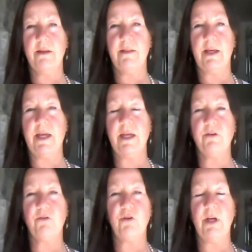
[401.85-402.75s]
that can
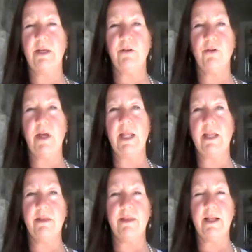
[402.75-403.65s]
change
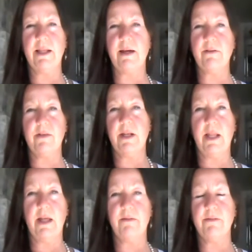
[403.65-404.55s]
anything less than
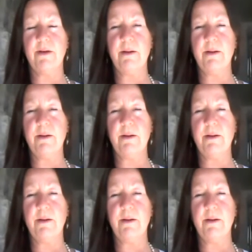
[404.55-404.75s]
love,